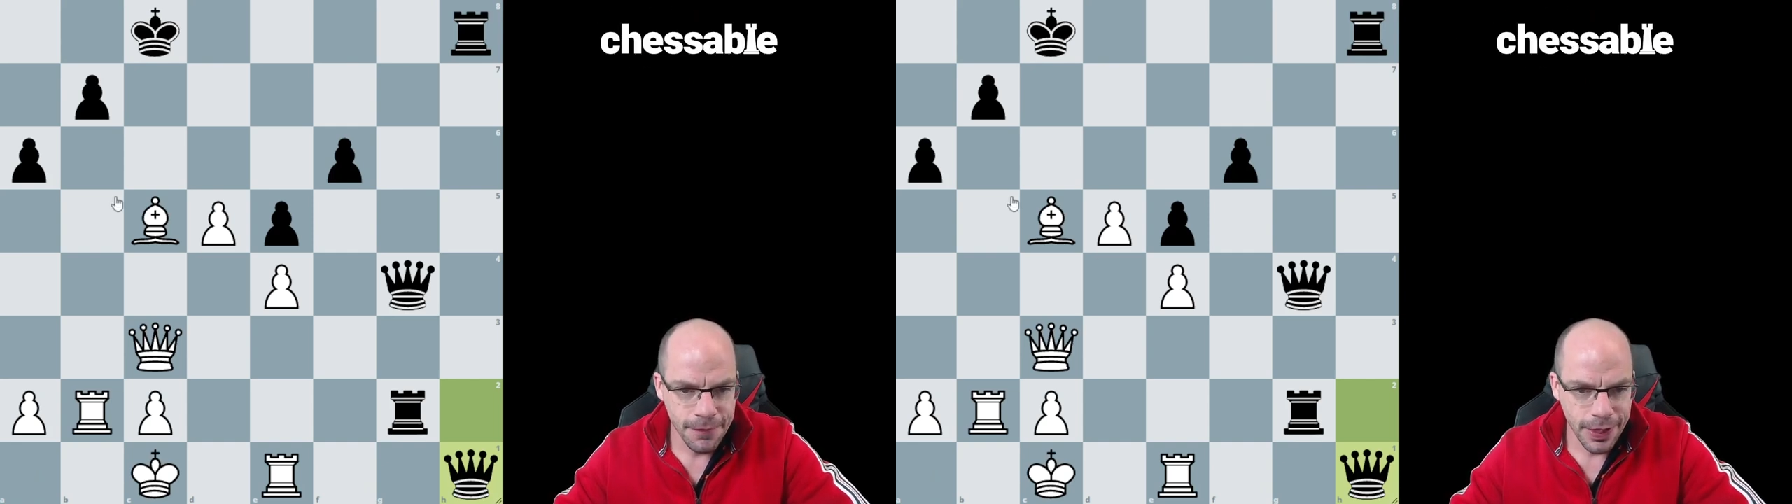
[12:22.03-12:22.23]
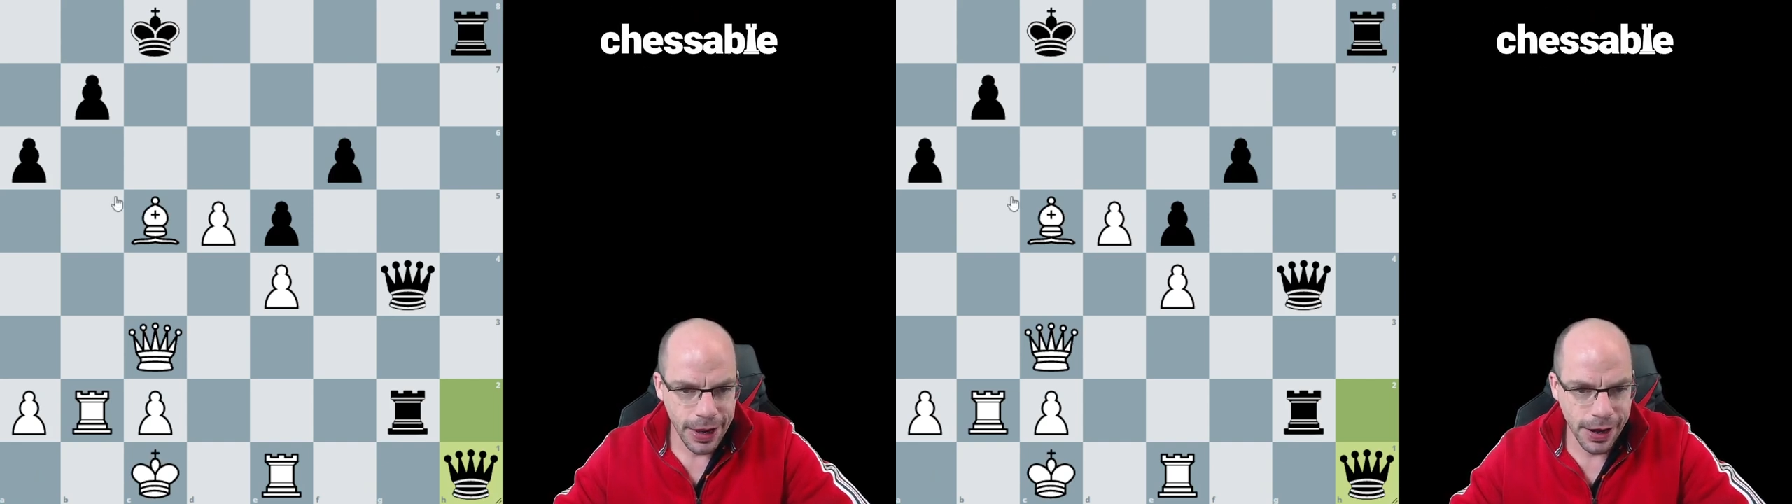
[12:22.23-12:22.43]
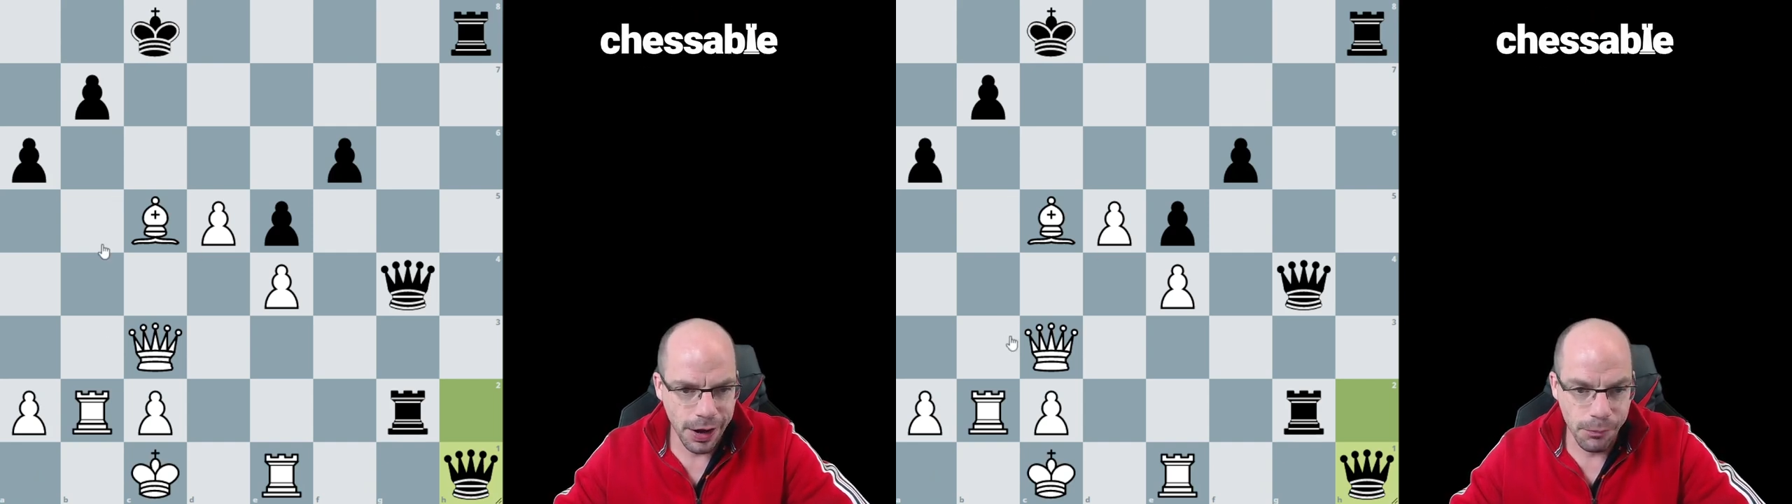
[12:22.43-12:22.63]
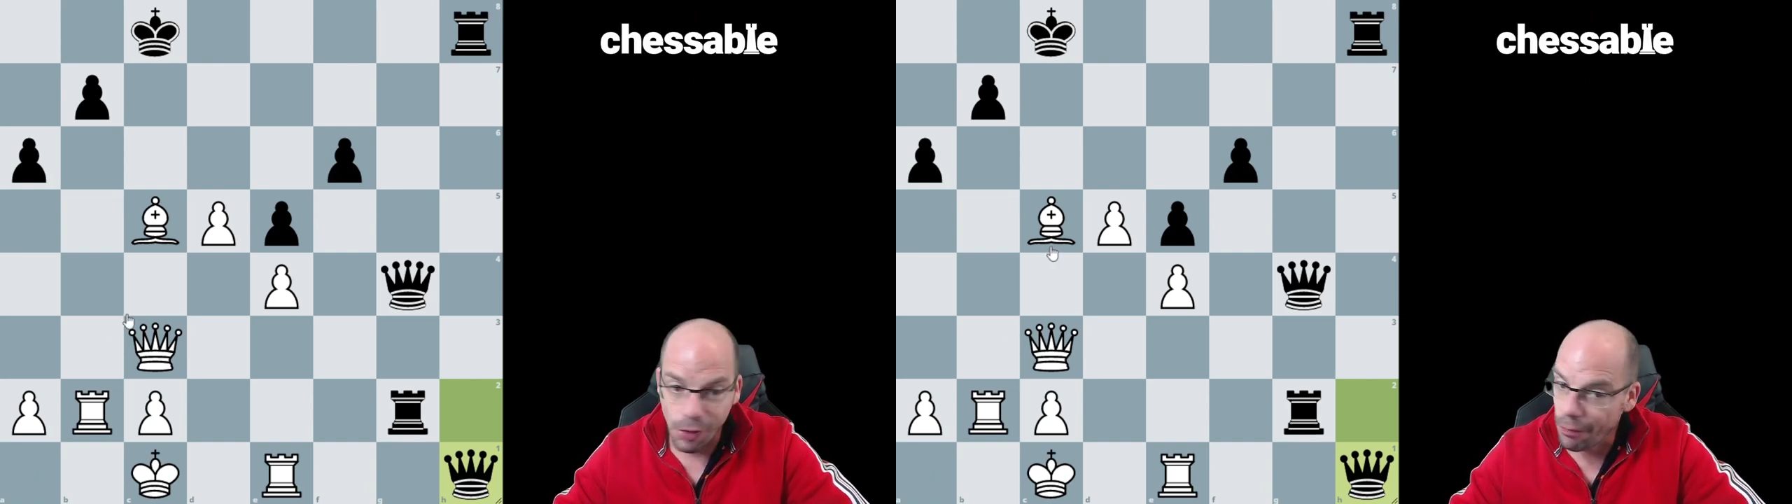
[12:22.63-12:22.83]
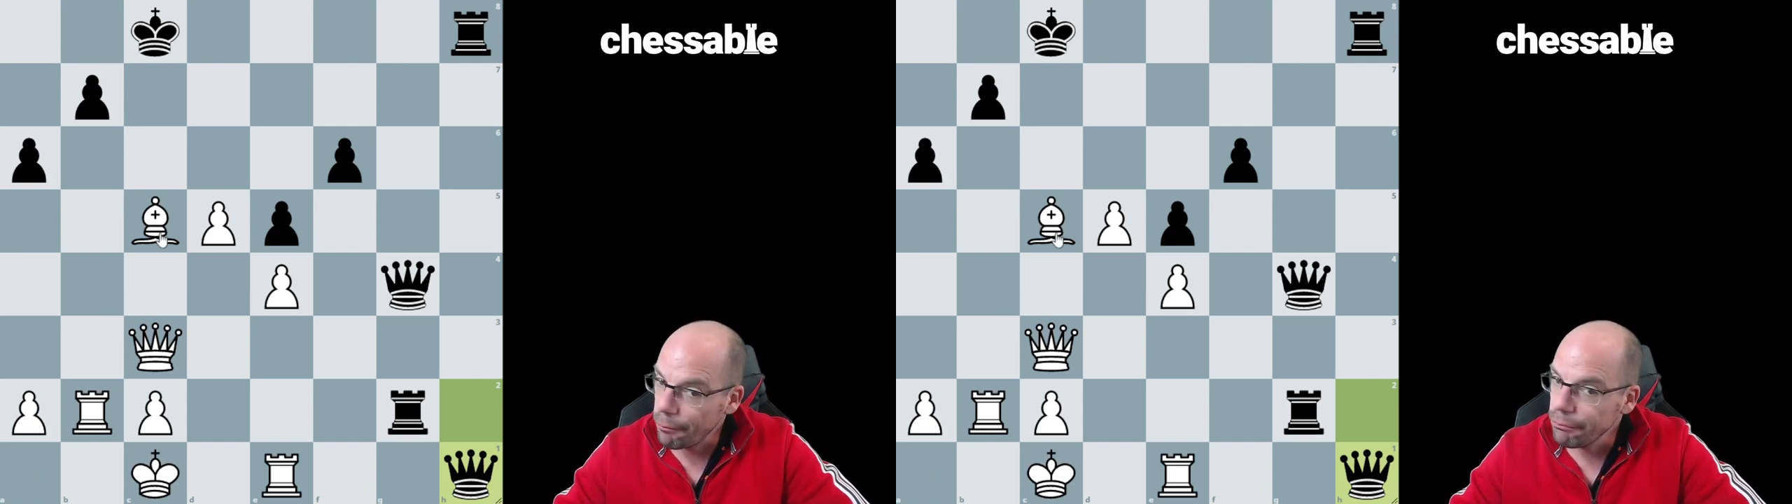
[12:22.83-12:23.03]
um,
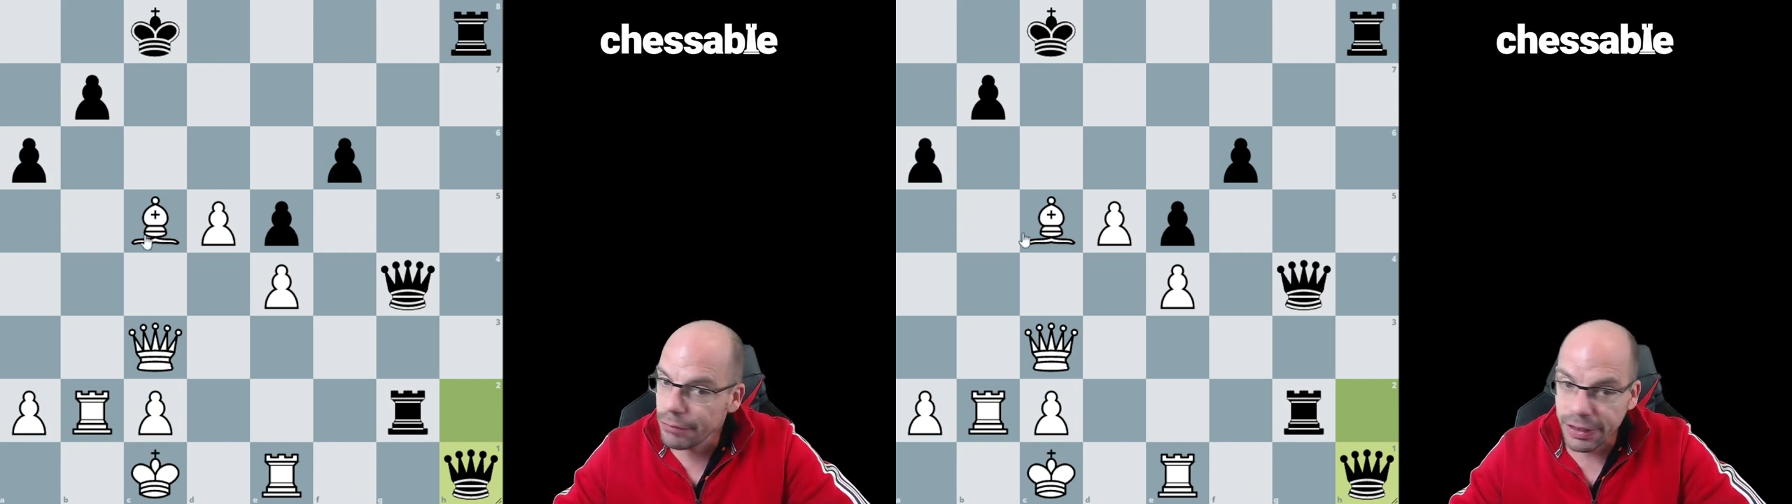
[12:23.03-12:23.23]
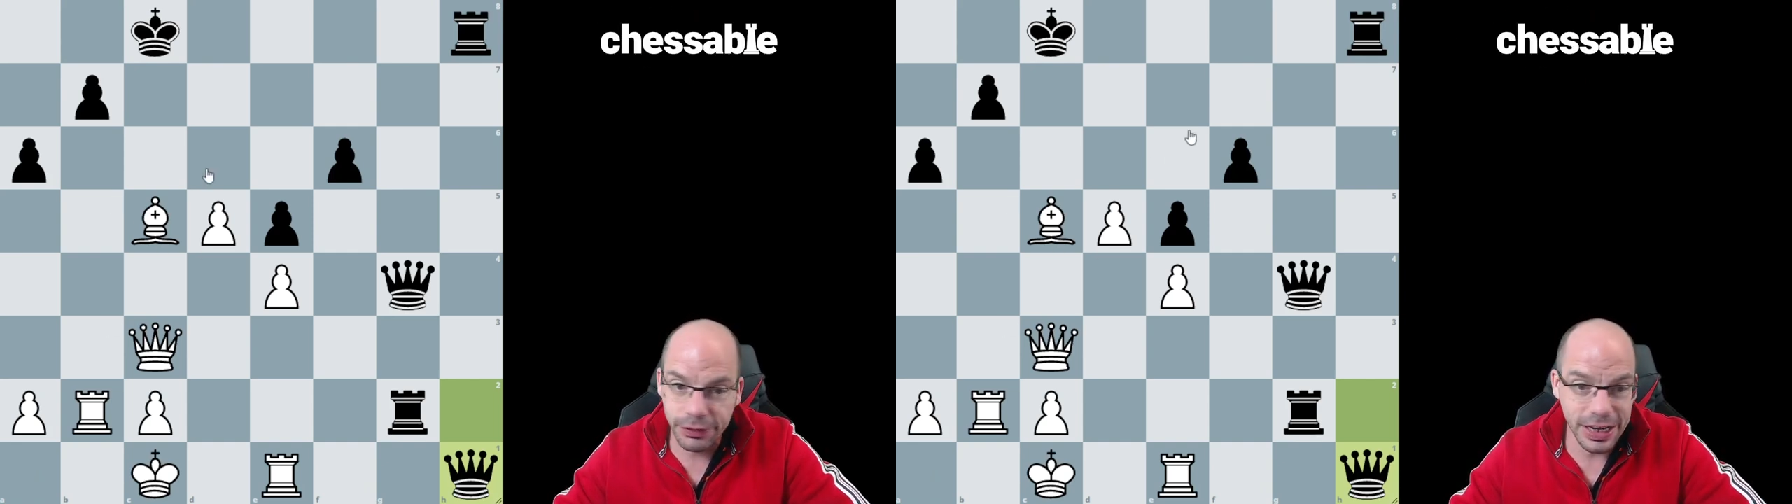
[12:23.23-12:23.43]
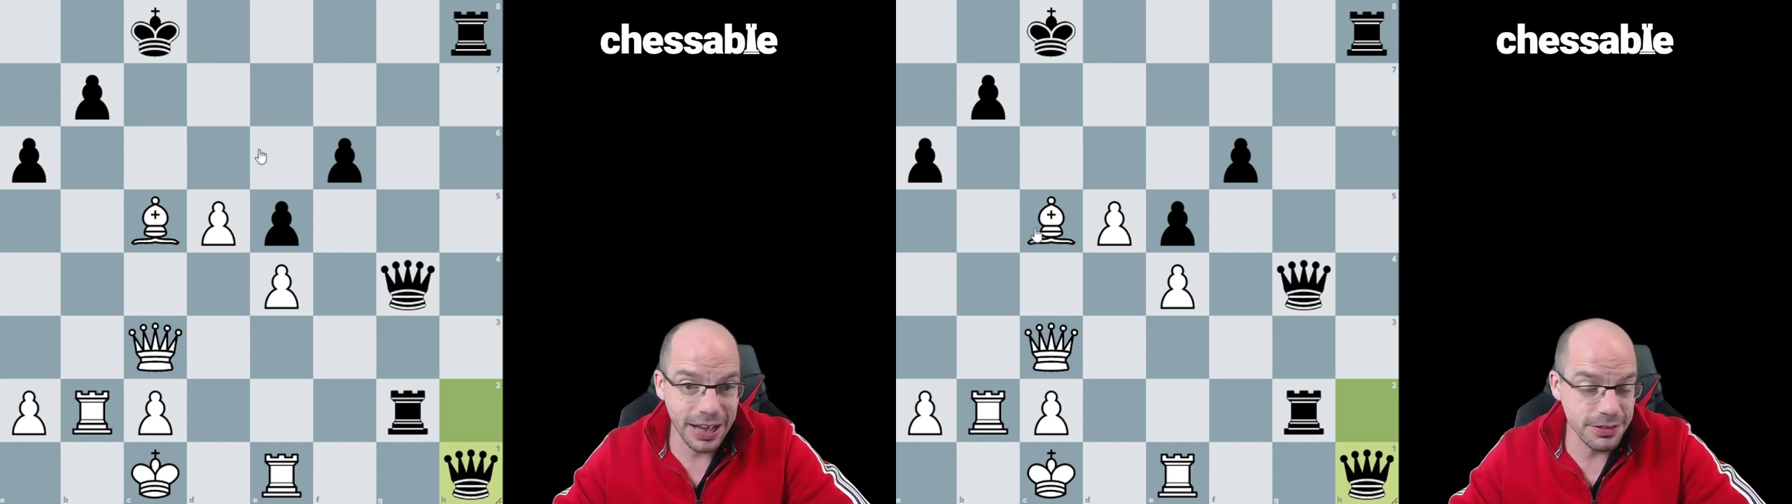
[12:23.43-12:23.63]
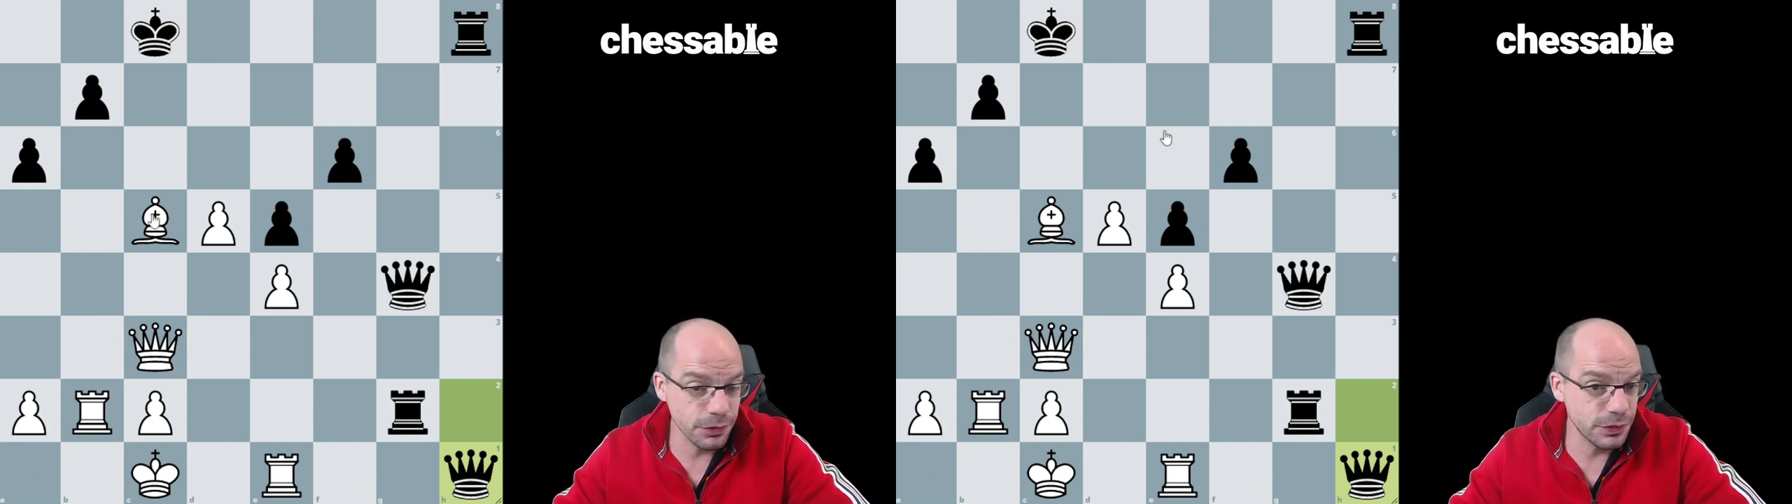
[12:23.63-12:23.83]
myriads of